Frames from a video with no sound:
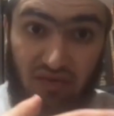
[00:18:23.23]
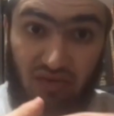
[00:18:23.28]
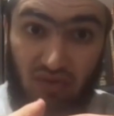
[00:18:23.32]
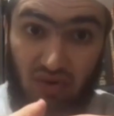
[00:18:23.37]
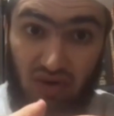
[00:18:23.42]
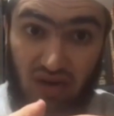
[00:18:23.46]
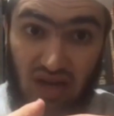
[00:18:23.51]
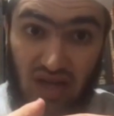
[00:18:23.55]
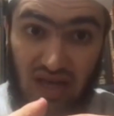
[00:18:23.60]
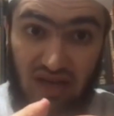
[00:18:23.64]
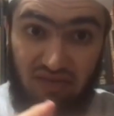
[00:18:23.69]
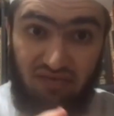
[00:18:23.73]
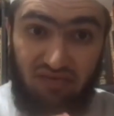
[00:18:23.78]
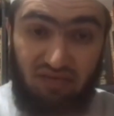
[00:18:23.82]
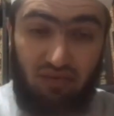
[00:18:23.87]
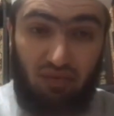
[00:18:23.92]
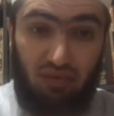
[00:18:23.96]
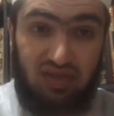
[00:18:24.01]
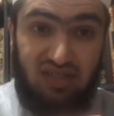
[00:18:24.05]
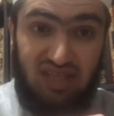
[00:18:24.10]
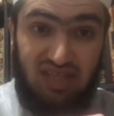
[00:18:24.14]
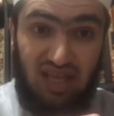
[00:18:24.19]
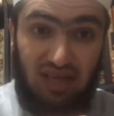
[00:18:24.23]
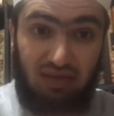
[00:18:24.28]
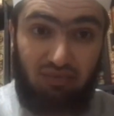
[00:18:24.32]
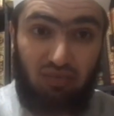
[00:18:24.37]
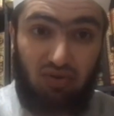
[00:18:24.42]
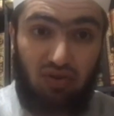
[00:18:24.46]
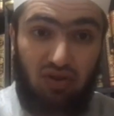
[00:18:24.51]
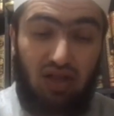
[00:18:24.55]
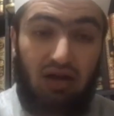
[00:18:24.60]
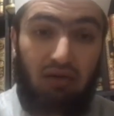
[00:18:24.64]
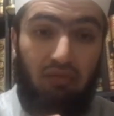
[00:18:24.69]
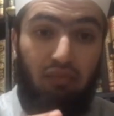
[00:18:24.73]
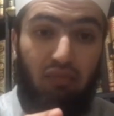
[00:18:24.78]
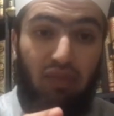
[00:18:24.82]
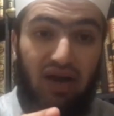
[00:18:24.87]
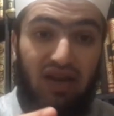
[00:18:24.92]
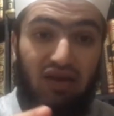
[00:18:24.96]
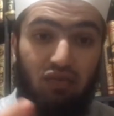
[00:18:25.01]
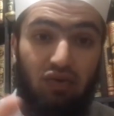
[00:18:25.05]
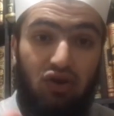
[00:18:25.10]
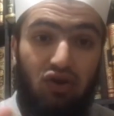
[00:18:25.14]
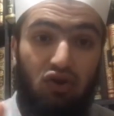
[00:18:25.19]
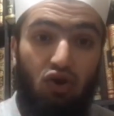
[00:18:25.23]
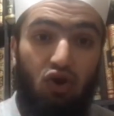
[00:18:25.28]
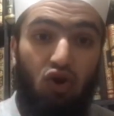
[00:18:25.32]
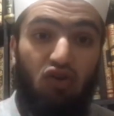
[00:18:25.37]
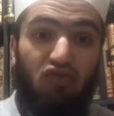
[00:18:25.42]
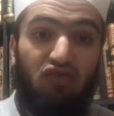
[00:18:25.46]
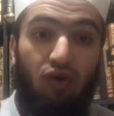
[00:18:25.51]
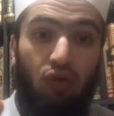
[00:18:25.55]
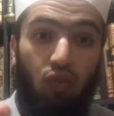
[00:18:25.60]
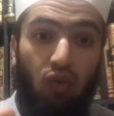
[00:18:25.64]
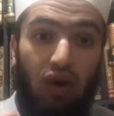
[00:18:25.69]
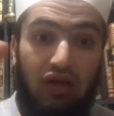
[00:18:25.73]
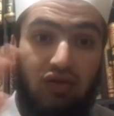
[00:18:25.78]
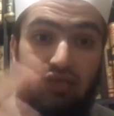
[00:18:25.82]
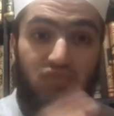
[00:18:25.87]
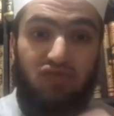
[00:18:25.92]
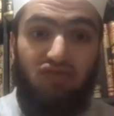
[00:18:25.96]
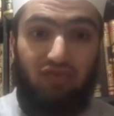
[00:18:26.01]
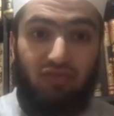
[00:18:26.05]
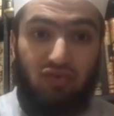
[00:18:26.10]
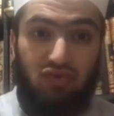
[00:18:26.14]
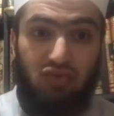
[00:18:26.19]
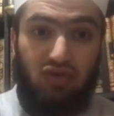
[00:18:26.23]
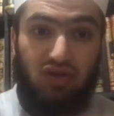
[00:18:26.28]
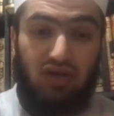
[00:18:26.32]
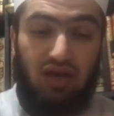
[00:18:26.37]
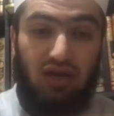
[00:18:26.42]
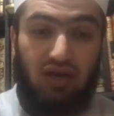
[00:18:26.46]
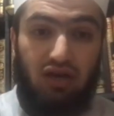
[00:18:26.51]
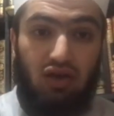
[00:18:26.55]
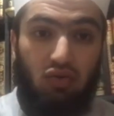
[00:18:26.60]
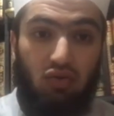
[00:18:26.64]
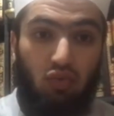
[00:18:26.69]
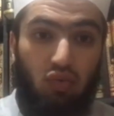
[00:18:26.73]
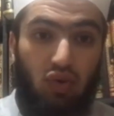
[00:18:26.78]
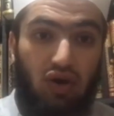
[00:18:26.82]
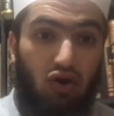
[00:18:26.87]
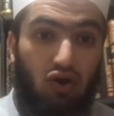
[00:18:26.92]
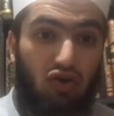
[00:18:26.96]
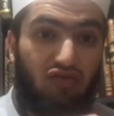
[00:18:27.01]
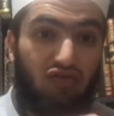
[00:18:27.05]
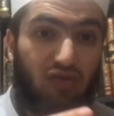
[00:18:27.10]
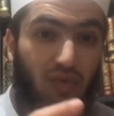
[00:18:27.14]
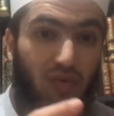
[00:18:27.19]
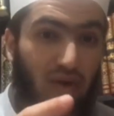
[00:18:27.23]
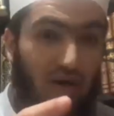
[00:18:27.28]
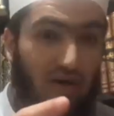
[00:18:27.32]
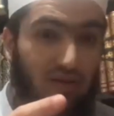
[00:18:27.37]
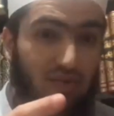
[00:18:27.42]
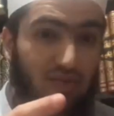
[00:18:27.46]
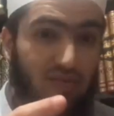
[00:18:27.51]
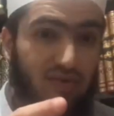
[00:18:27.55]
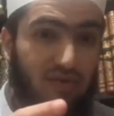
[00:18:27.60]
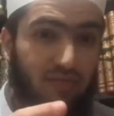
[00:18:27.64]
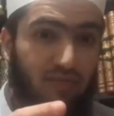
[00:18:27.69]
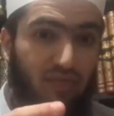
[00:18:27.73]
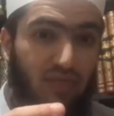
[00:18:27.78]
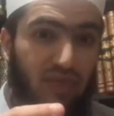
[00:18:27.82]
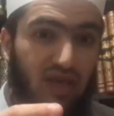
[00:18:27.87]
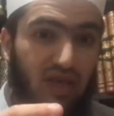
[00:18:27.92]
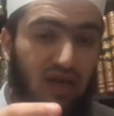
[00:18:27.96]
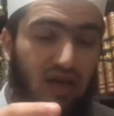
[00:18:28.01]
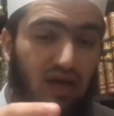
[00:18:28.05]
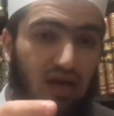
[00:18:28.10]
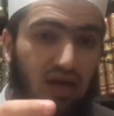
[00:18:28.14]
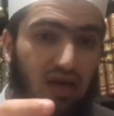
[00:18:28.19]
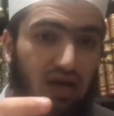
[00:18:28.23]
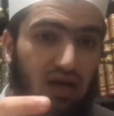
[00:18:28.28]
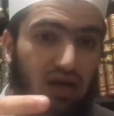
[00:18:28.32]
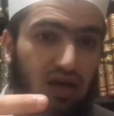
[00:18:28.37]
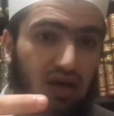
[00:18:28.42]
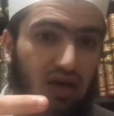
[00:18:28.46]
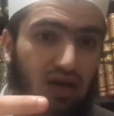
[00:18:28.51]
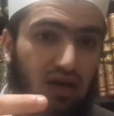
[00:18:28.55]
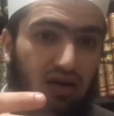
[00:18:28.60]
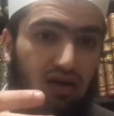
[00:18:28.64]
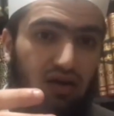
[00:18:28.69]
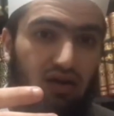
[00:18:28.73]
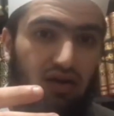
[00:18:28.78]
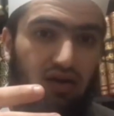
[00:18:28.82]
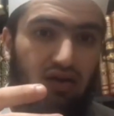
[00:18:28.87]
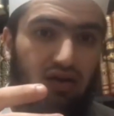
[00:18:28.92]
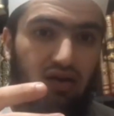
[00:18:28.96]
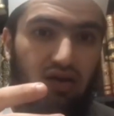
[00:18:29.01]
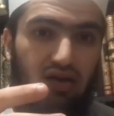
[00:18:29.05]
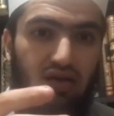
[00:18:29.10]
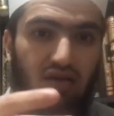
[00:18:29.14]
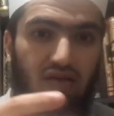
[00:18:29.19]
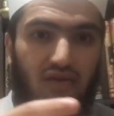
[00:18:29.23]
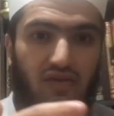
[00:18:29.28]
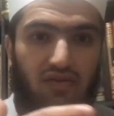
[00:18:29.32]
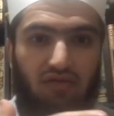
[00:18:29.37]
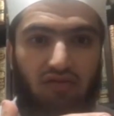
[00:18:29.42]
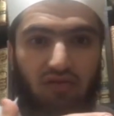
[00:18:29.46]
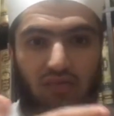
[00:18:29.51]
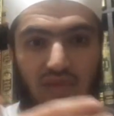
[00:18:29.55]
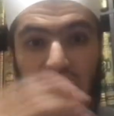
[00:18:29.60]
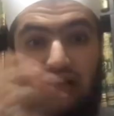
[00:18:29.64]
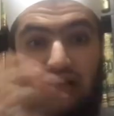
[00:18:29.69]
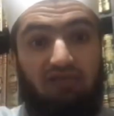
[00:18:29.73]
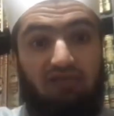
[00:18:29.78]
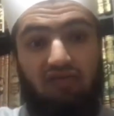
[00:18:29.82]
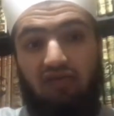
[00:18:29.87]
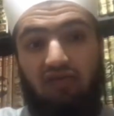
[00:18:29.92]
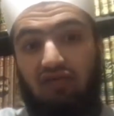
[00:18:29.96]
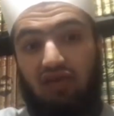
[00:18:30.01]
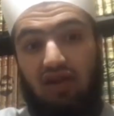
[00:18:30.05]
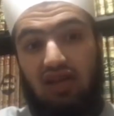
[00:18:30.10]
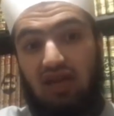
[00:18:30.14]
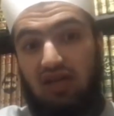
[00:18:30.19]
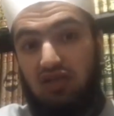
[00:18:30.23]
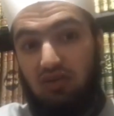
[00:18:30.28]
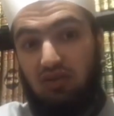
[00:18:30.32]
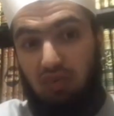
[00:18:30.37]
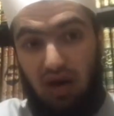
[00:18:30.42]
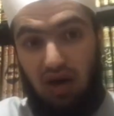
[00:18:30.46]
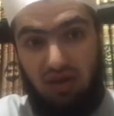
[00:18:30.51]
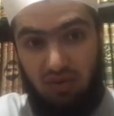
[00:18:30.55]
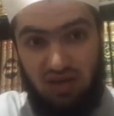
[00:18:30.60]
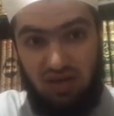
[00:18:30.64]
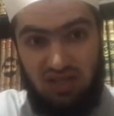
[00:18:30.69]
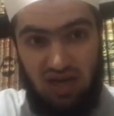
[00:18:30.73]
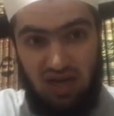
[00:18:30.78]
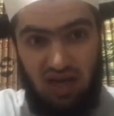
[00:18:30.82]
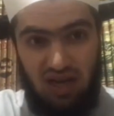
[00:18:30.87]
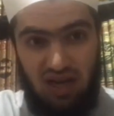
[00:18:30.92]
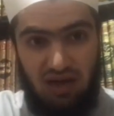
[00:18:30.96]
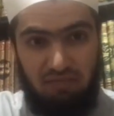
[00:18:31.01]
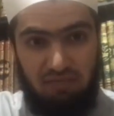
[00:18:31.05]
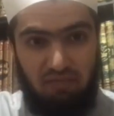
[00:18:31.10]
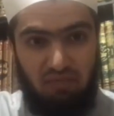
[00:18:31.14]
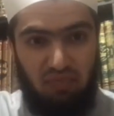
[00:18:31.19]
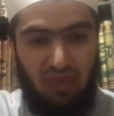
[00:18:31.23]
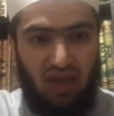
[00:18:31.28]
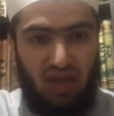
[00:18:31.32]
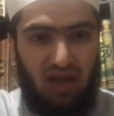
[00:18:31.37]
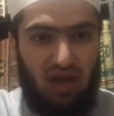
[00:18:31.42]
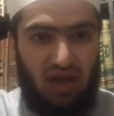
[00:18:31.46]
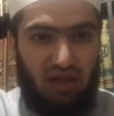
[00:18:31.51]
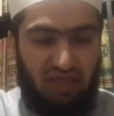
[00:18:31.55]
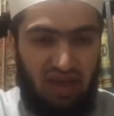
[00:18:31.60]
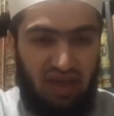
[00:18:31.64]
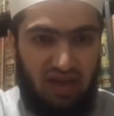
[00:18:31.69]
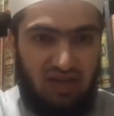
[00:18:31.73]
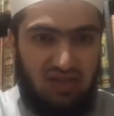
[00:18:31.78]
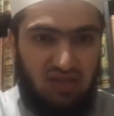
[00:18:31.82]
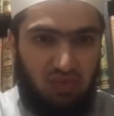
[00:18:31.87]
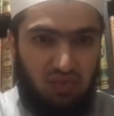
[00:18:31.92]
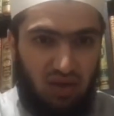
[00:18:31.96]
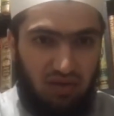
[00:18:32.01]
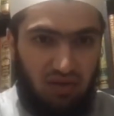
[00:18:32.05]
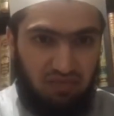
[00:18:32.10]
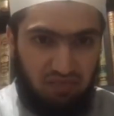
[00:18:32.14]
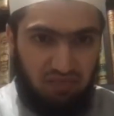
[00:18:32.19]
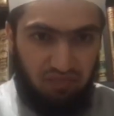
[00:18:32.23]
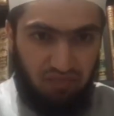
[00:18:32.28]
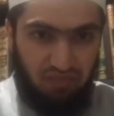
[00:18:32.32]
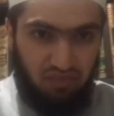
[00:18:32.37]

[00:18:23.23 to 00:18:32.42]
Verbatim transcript: have a good life, we're stable, but we're not overwhelmed from dunya. We're overwhelmed. Uh, love of Allah subhanahu wa ta'ala. And that is what